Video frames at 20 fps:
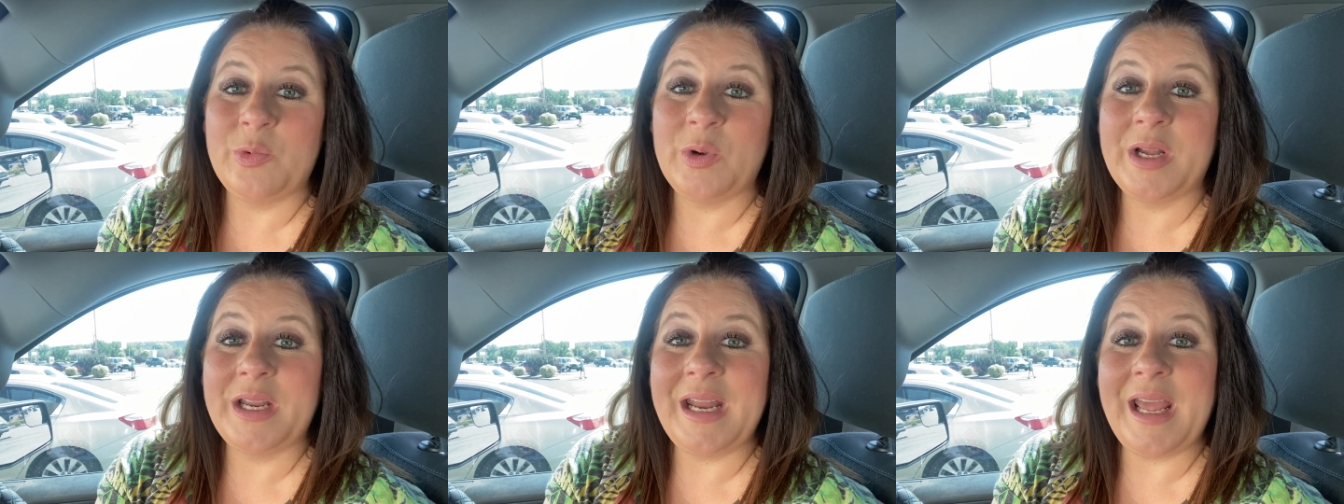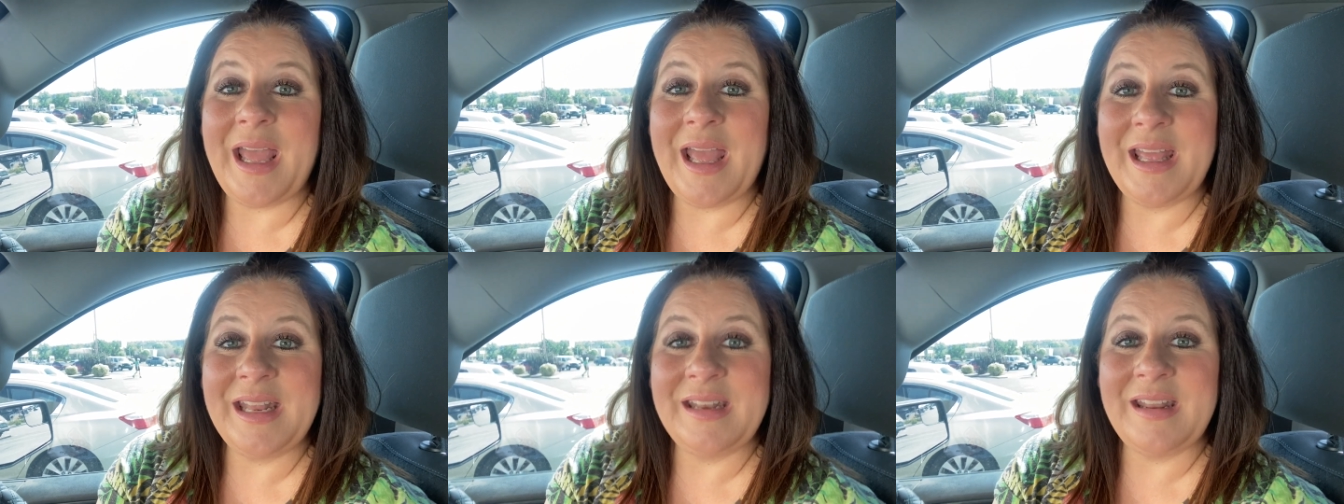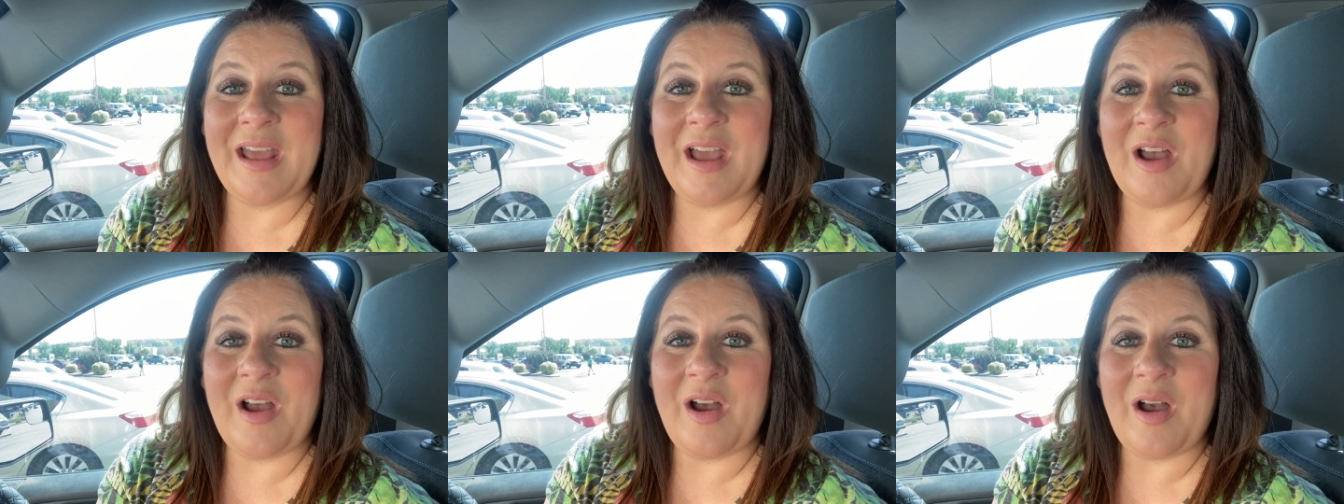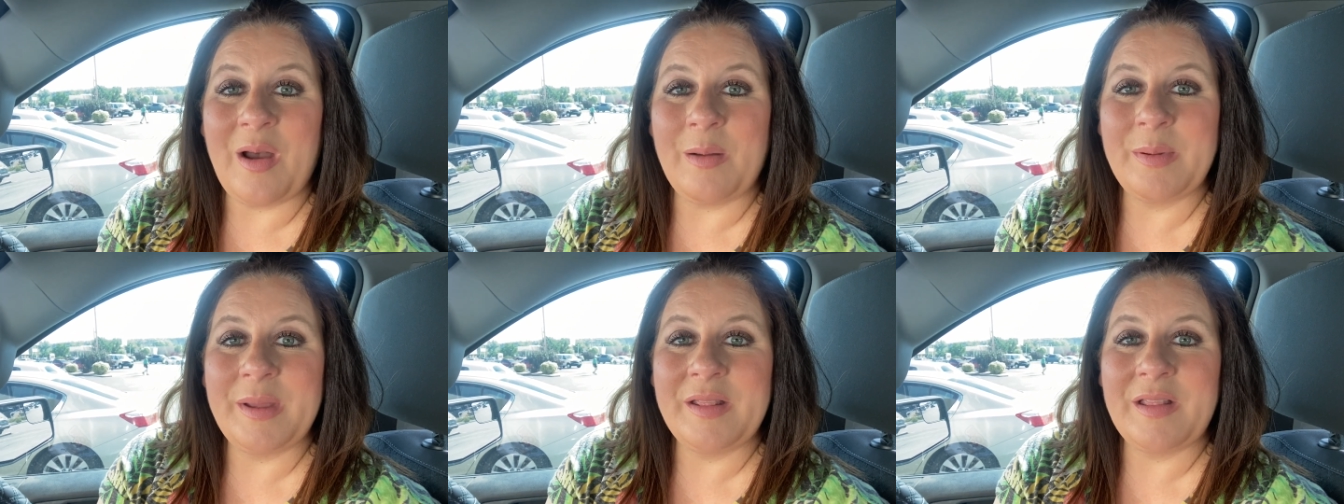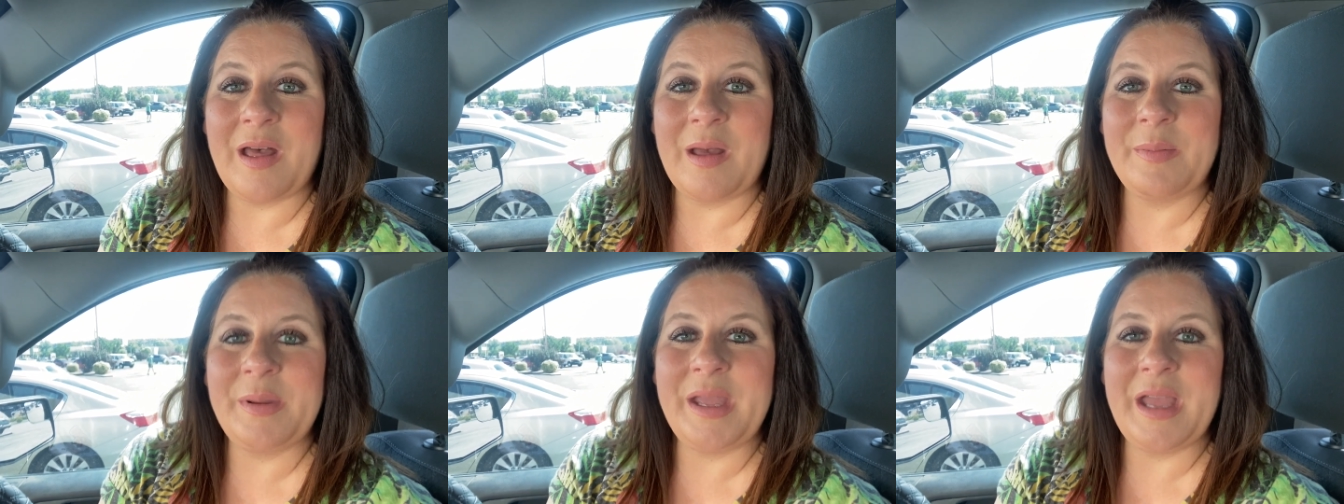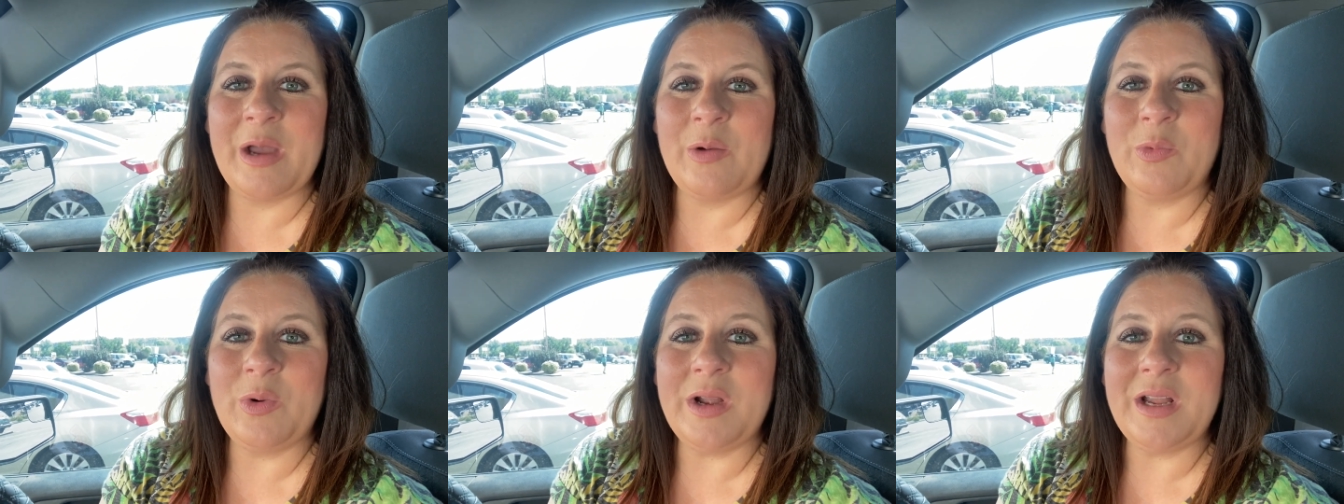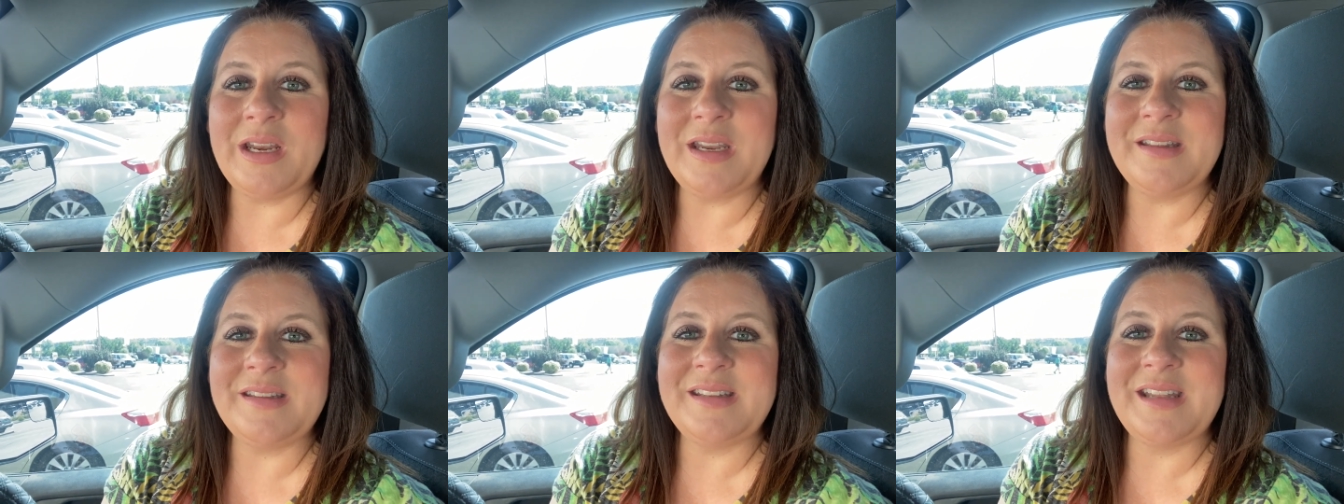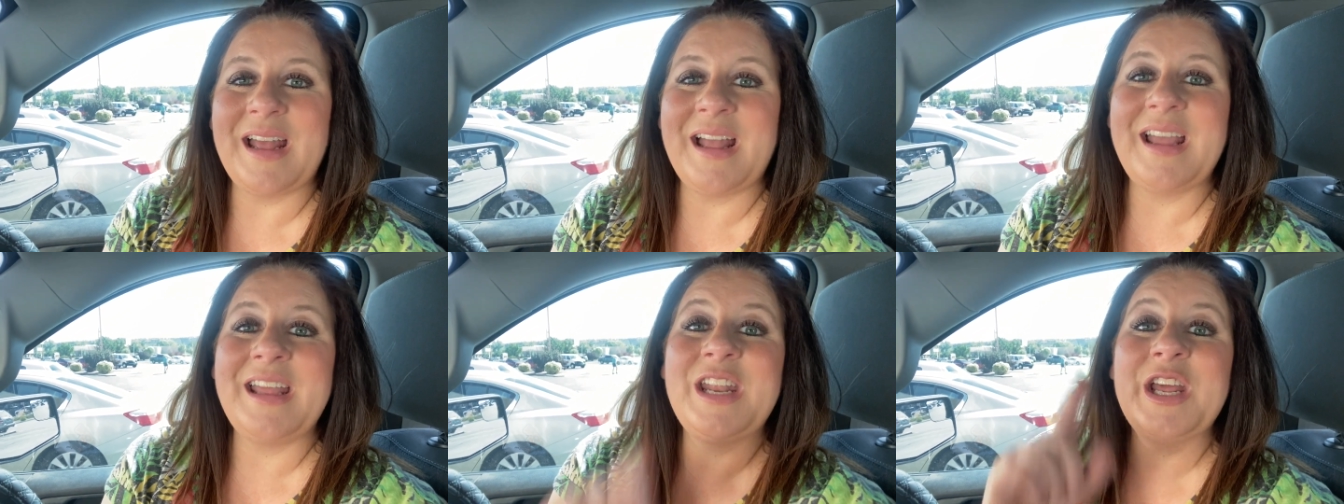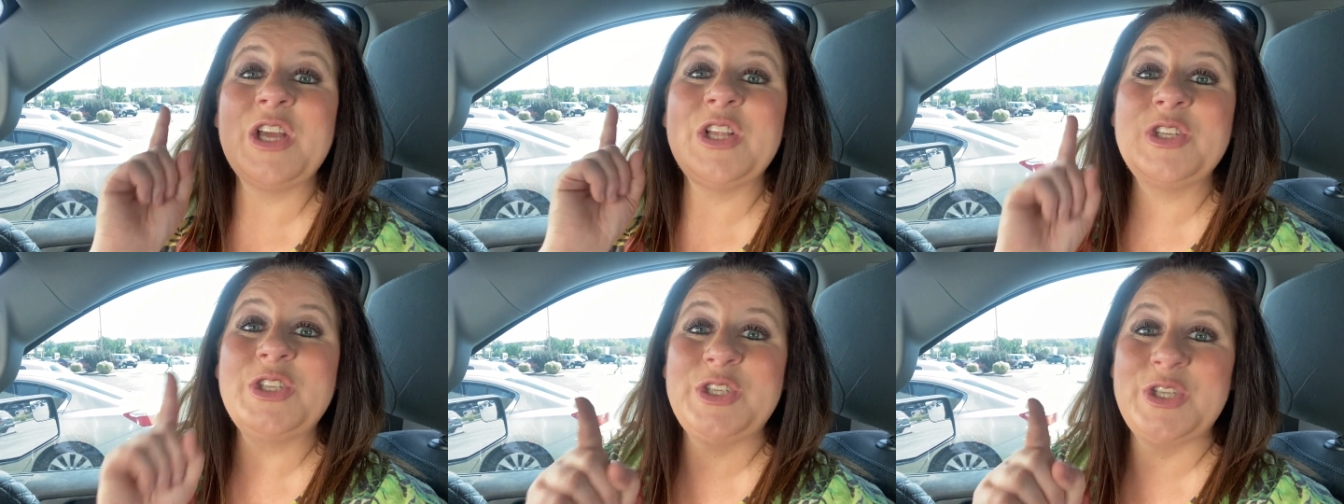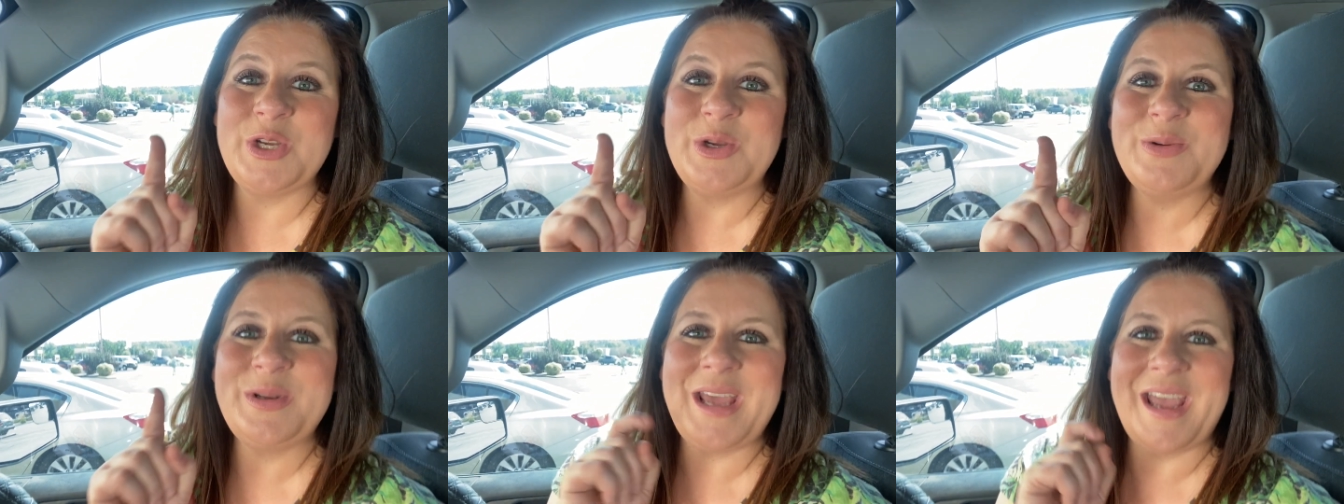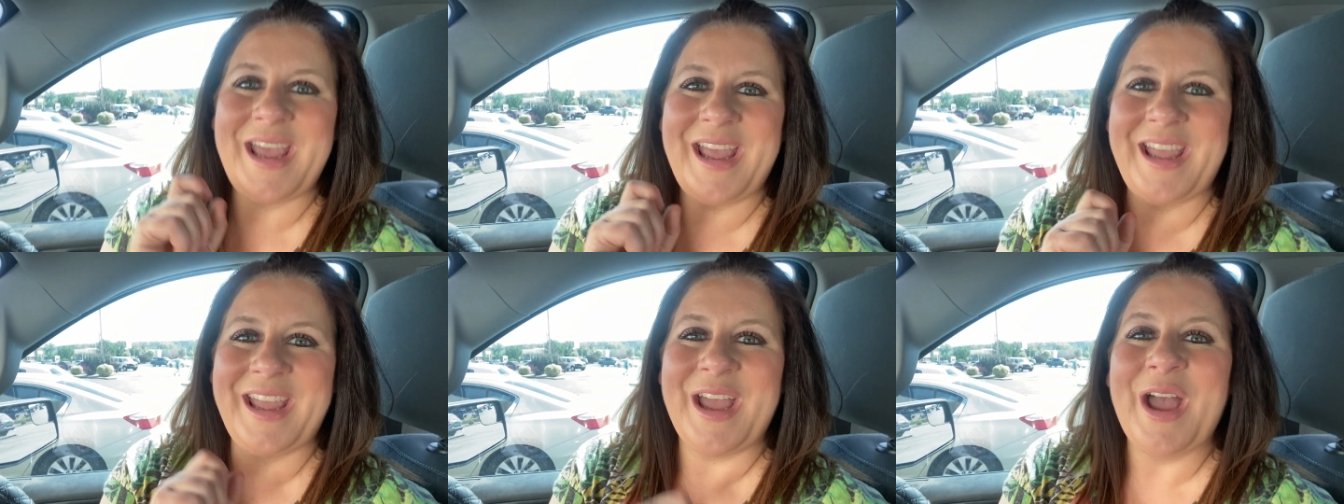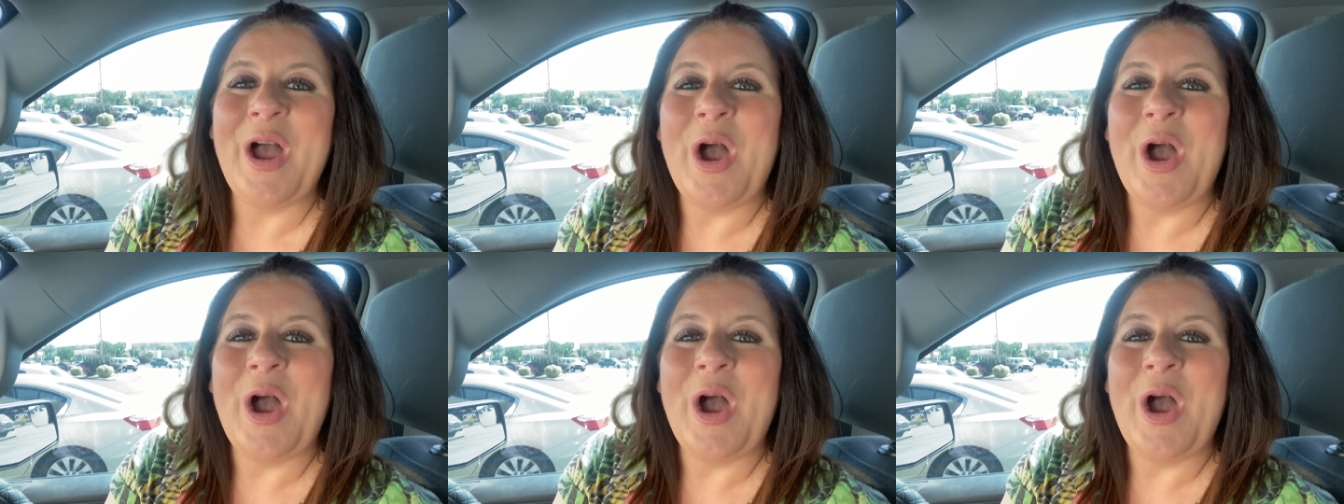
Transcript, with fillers: We're going to end at Hobby Lobby and we're going to decide today